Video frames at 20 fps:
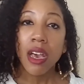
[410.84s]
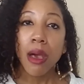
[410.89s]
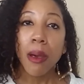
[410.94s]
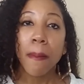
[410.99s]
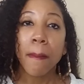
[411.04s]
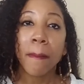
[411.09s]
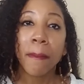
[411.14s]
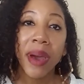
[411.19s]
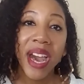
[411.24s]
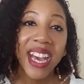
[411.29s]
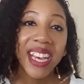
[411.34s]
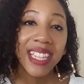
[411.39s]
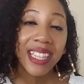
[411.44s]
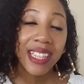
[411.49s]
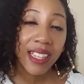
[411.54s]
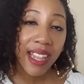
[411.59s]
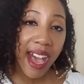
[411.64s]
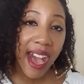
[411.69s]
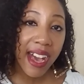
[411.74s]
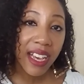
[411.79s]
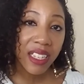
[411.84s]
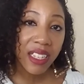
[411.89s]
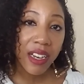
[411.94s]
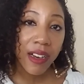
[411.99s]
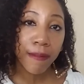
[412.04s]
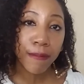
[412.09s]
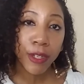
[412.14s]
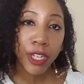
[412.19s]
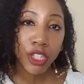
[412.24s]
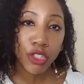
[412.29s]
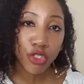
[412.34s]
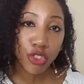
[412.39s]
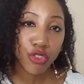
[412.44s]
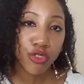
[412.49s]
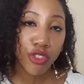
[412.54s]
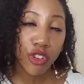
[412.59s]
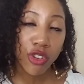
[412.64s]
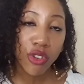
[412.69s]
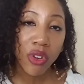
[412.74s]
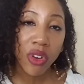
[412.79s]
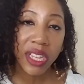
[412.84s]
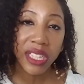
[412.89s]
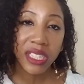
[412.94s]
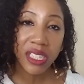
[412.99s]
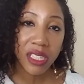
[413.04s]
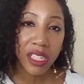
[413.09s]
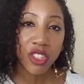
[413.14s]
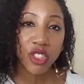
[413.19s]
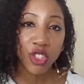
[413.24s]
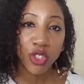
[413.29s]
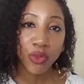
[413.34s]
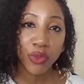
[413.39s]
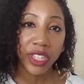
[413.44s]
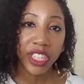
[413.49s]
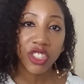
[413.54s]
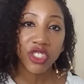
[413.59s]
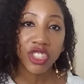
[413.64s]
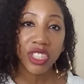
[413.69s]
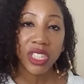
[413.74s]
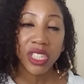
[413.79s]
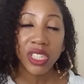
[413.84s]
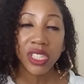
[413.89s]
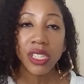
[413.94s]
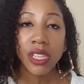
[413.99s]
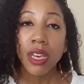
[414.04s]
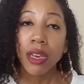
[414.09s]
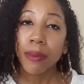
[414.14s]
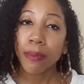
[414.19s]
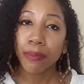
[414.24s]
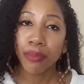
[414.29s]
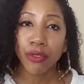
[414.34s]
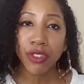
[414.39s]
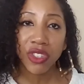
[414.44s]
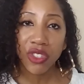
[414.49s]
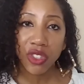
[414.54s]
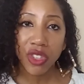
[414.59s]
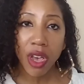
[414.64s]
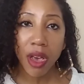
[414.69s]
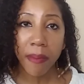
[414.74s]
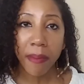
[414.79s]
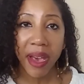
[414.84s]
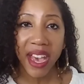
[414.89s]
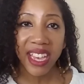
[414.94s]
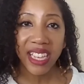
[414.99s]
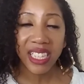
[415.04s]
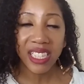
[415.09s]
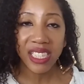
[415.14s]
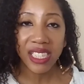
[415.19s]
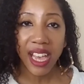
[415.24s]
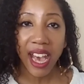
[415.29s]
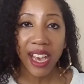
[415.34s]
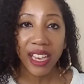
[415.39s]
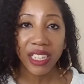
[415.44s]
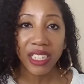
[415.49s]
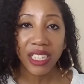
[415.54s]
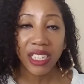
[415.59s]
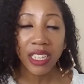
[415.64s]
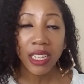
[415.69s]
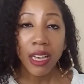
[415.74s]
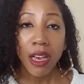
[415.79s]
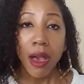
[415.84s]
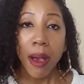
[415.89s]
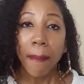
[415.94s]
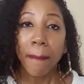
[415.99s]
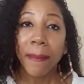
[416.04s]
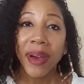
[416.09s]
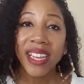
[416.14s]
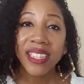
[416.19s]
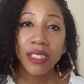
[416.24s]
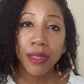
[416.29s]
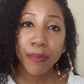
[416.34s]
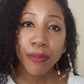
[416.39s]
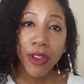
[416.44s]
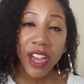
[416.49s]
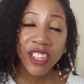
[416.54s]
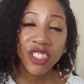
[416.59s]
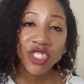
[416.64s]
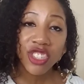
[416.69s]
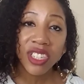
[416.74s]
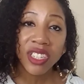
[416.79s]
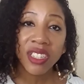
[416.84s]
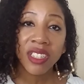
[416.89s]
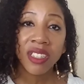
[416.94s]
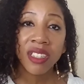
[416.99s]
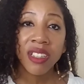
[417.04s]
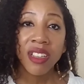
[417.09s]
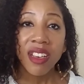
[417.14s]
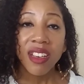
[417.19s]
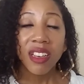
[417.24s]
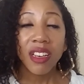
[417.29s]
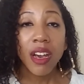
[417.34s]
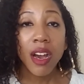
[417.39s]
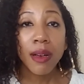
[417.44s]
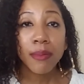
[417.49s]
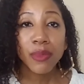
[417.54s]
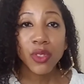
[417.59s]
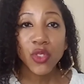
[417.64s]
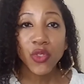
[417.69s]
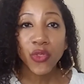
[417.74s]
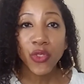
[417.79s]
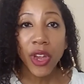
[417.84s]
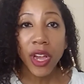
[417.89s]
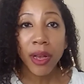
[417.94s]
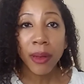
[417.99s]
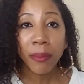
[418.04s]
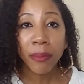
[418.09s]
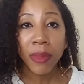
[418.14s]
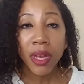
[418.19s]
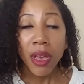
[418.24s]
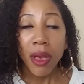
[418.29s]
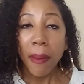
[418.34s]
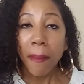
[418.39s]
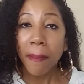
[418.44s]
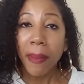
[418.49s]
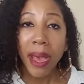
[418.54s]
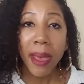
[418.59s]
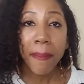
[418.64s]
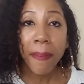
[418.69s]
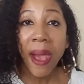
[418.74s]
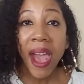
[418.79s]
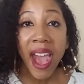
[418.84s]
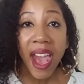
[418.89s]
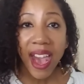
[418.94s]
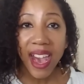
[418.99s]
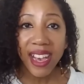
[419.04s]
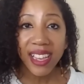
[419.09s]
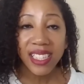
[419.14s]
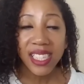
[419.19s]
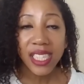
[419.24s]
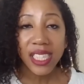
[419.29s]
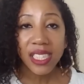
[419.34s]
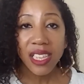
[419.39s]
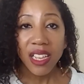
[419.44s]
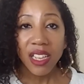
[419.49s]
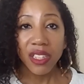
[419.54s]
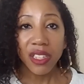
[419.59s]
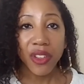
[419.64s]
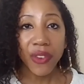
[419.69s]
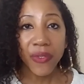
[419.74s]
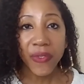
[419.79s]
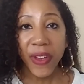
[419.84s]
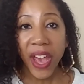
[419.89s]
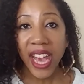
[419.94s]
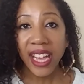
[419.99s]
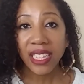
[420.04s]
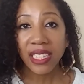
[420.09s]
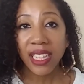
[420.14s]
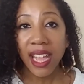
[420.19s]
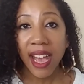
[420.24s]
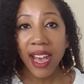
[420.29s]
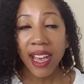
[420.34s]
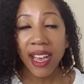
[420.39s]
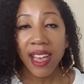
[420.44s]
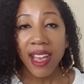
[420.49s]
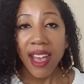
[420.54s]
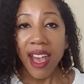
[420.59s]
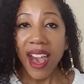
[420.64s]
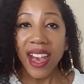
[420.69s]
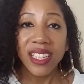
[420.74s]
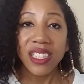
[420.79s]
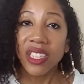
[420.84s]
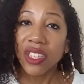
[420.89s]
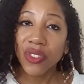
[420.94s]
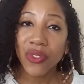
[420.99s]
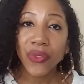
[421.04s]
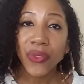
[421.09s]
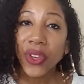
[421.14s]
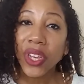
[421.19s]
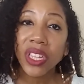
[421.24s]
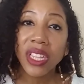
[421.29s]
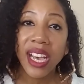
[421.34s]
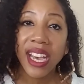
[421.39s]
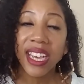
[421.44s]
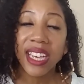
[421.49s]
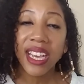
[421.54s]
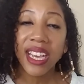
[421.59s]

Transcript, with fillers: my lack of control in situations brings on my anxiety. My depression comes from my past, the fact that I didn't feel like